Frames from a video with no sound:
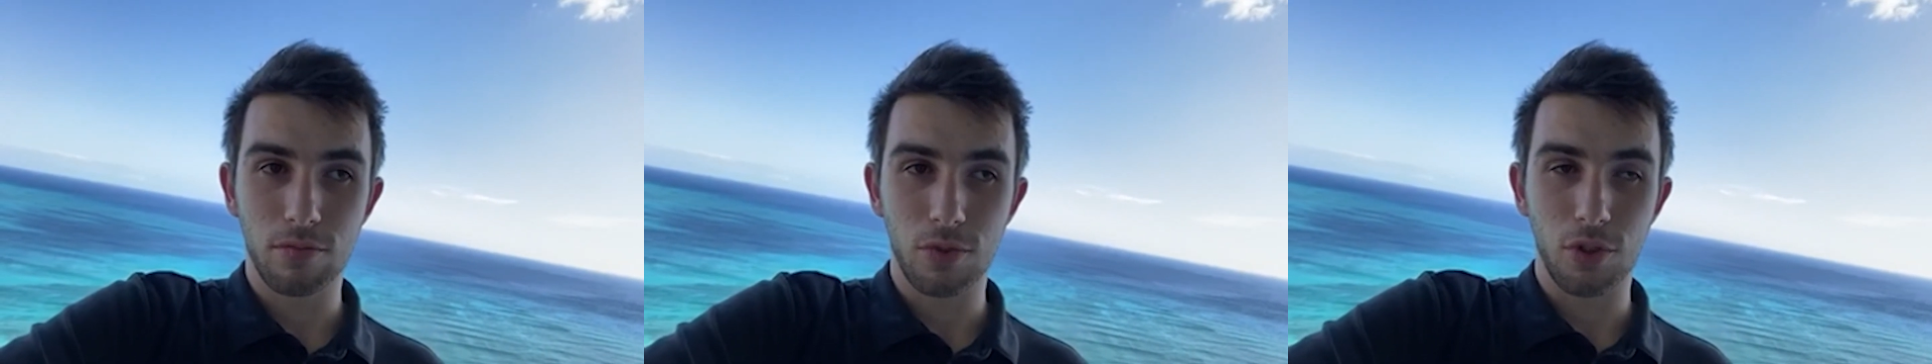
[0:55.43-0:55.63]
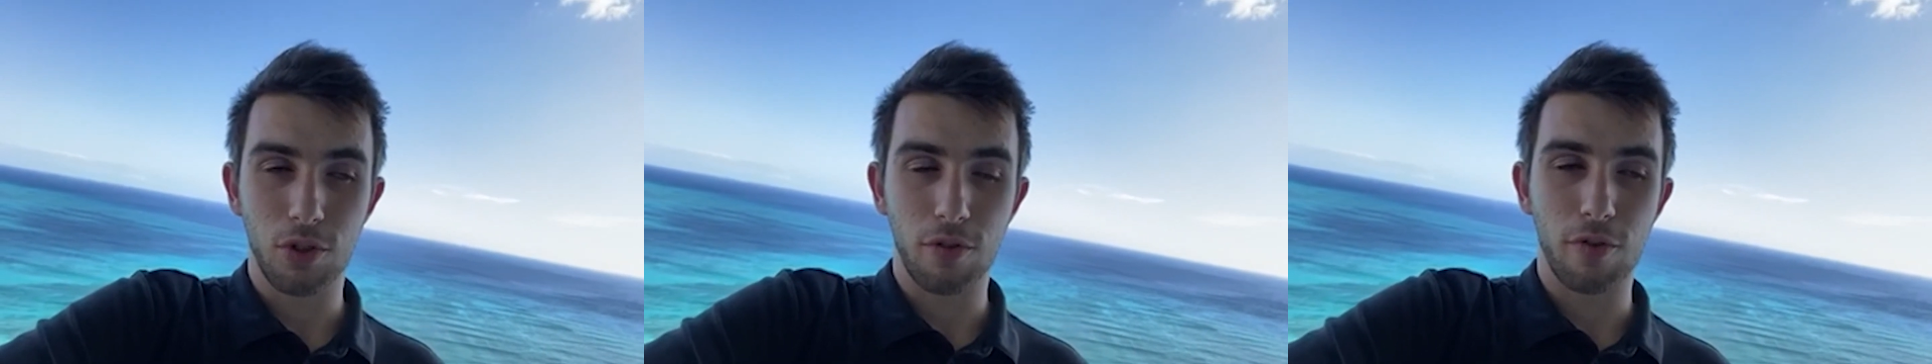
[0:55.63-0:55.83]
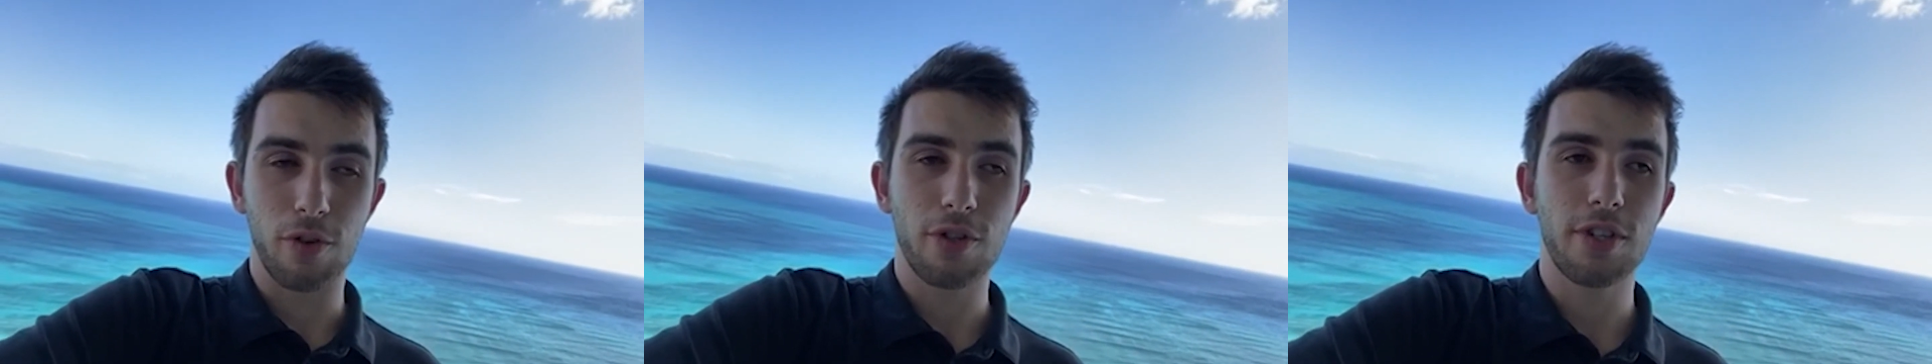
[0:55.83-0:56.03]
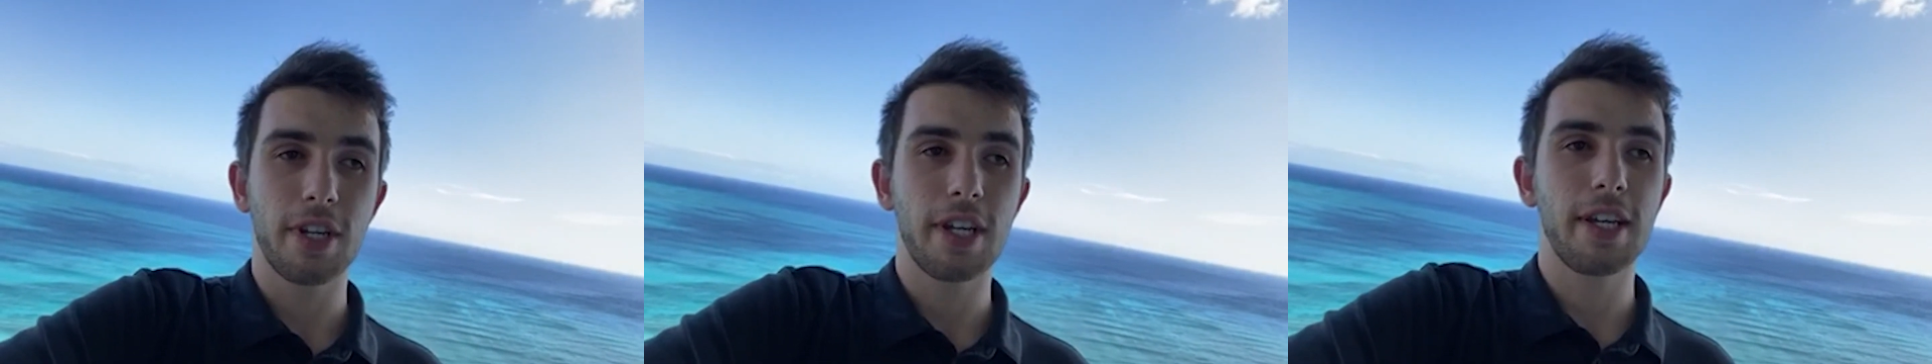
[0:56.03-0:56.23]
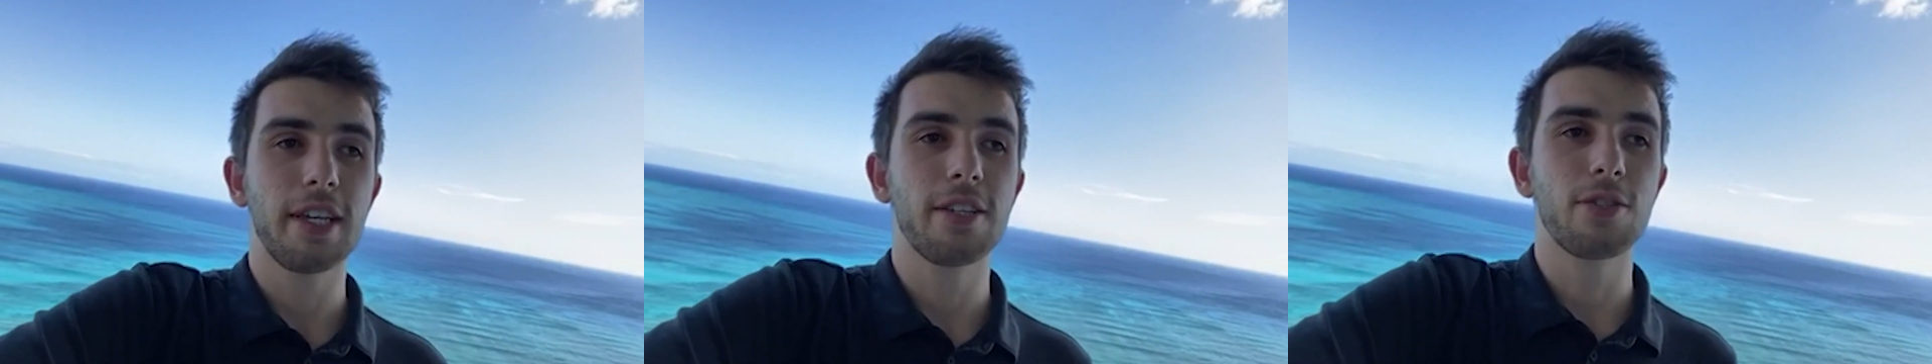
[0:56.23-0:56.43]

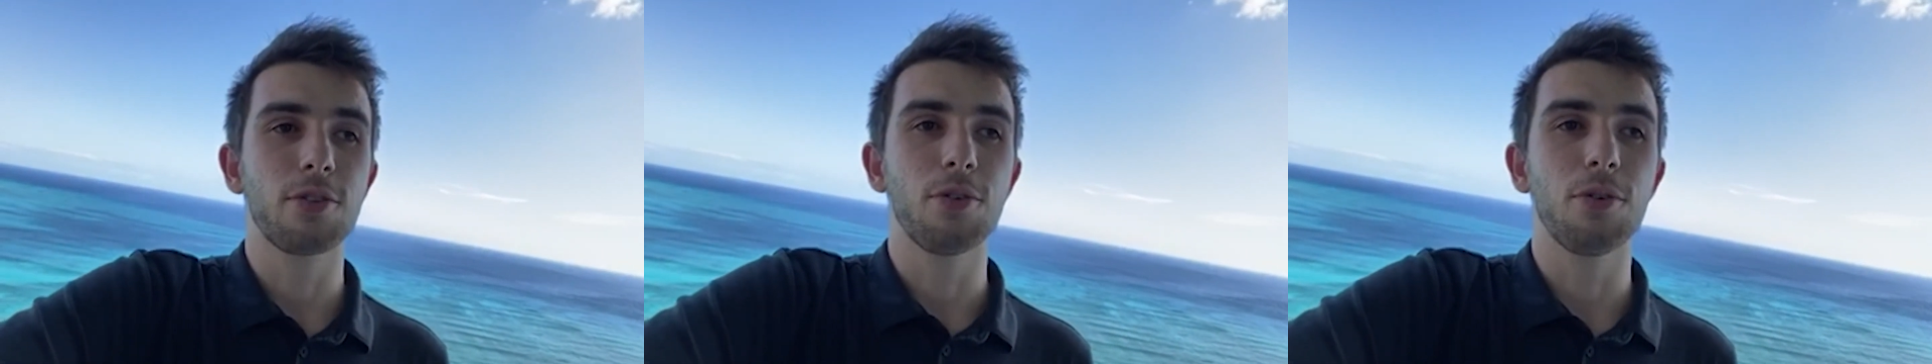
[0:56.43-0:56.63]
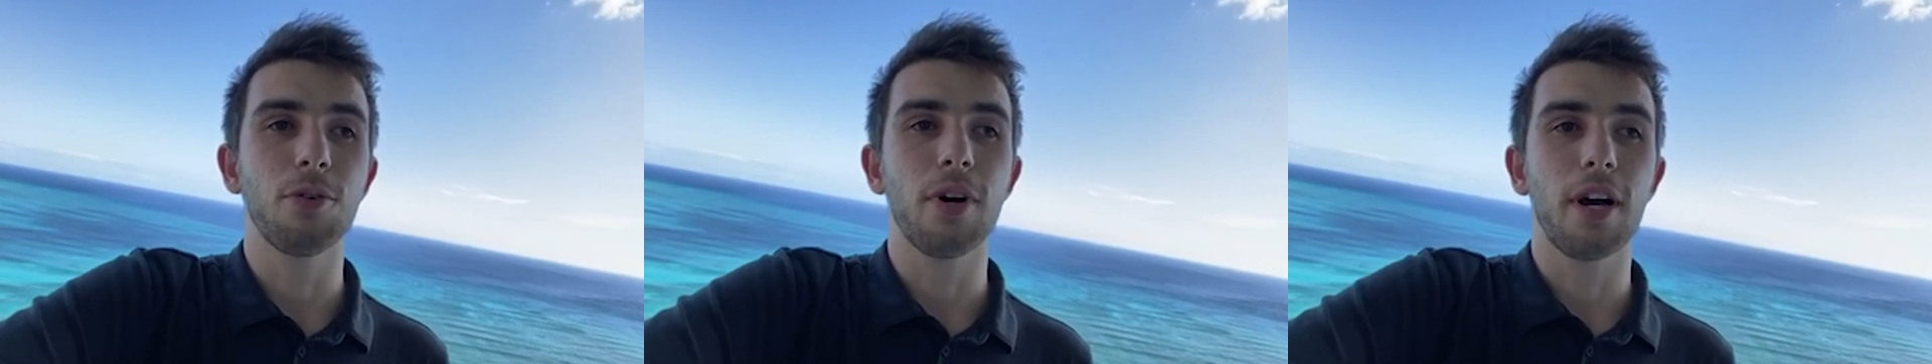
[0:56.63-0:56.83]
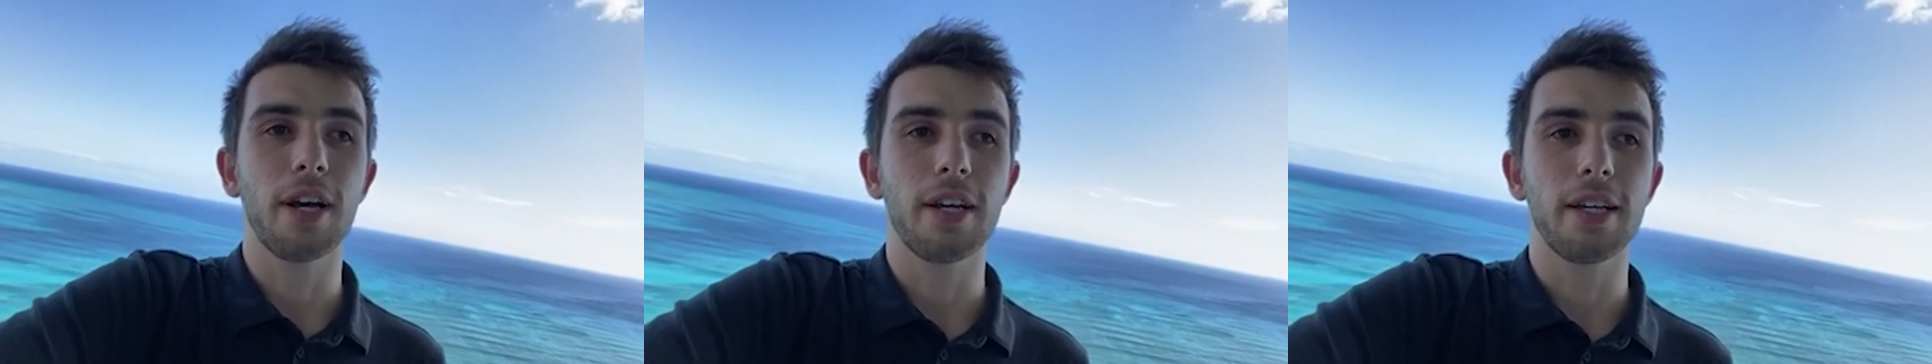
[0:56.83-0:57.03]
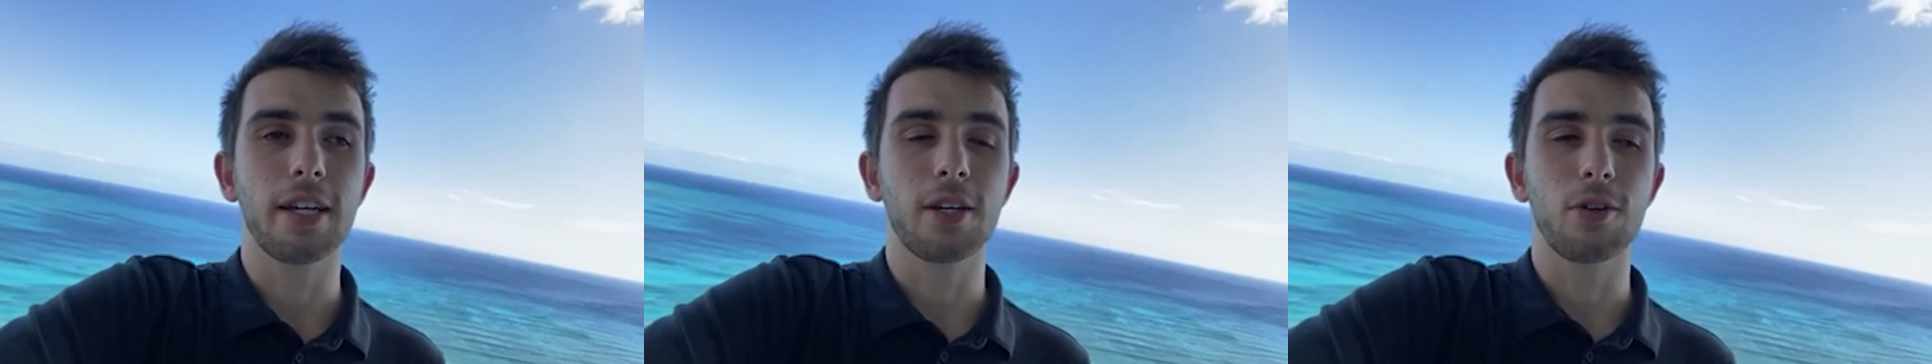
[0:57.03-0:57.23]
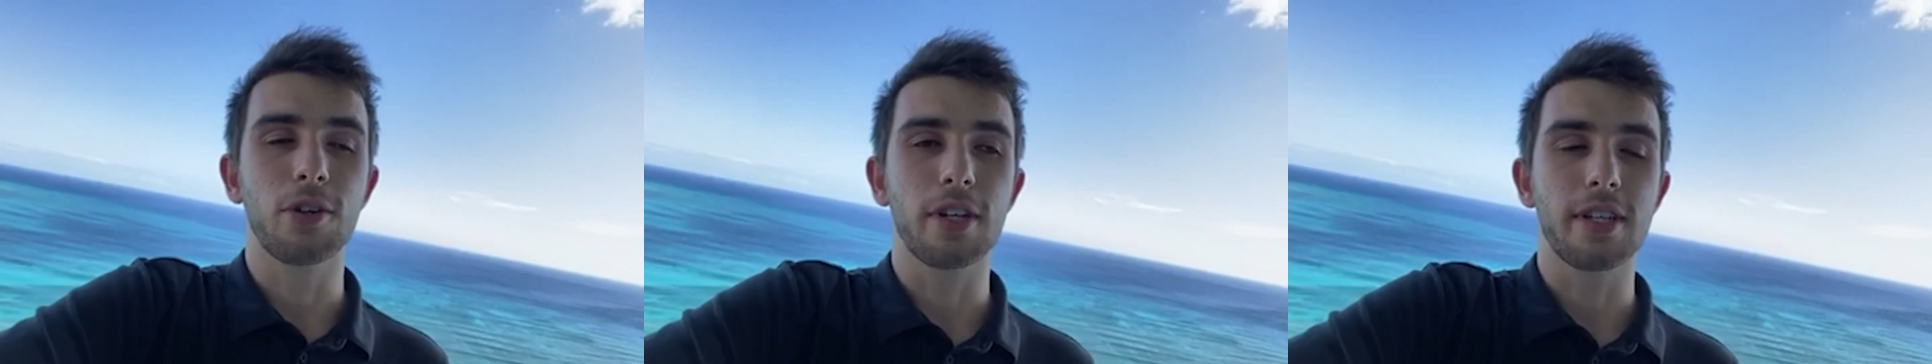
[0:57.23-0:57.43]
university, so I
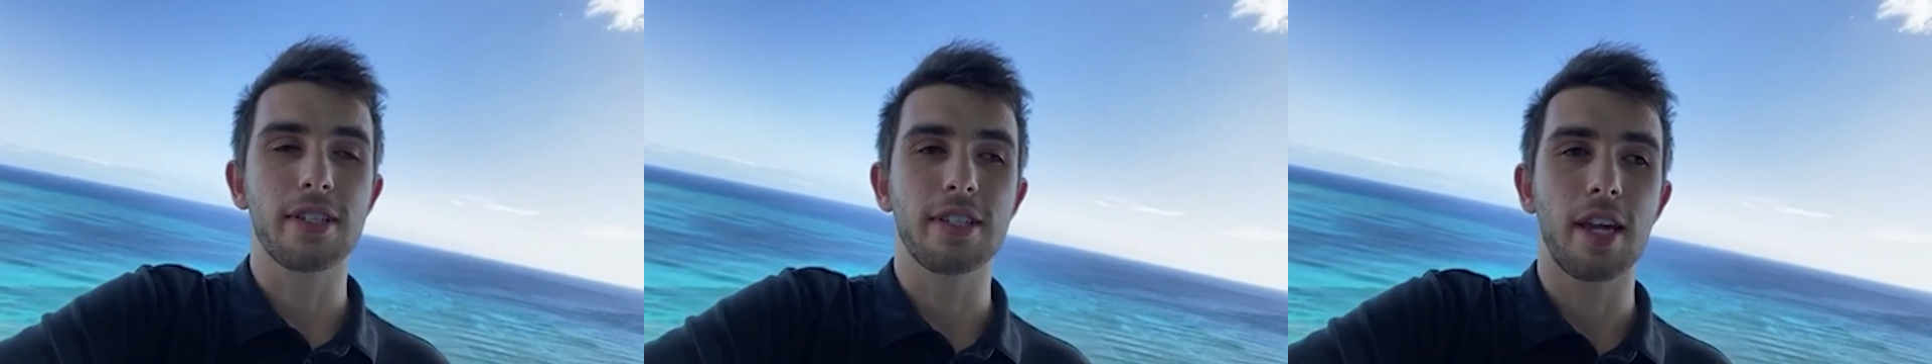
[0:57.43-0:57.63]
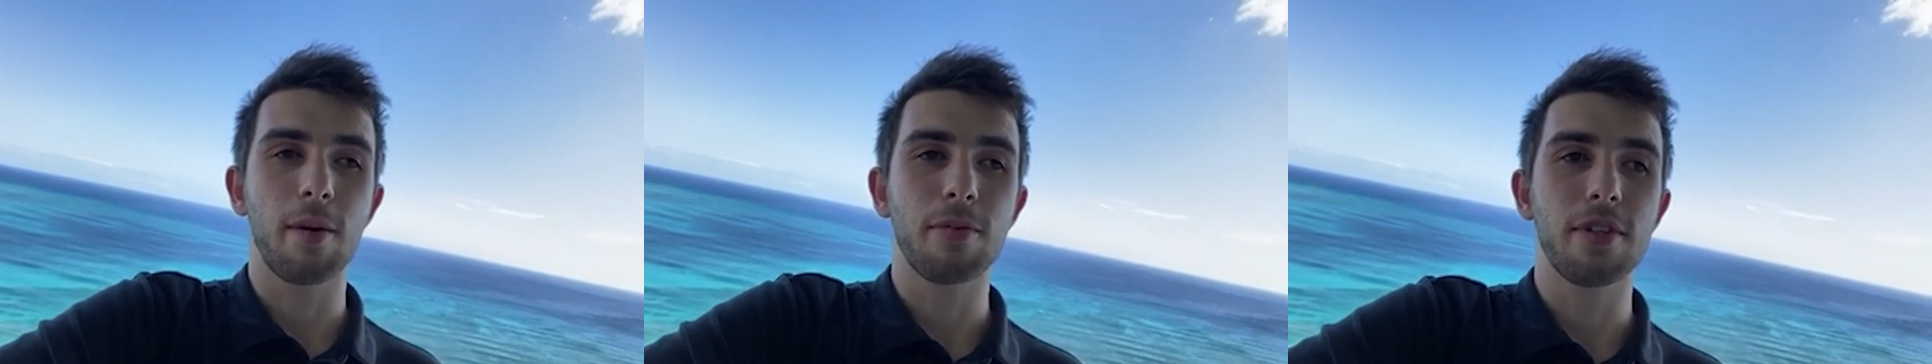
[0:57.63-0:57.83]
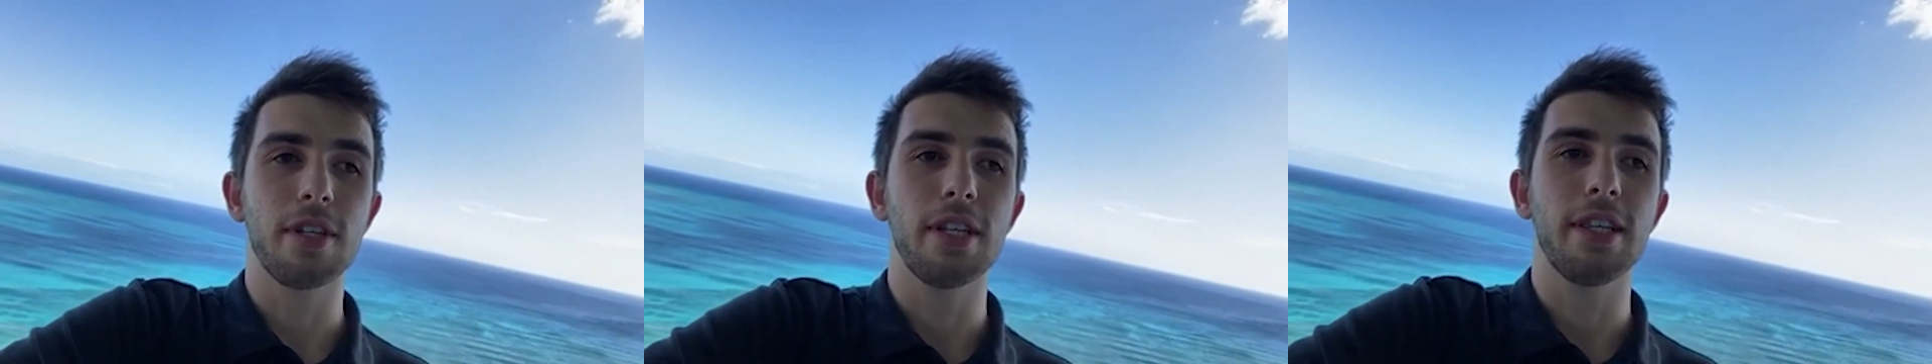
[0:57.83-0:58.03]
got accepted,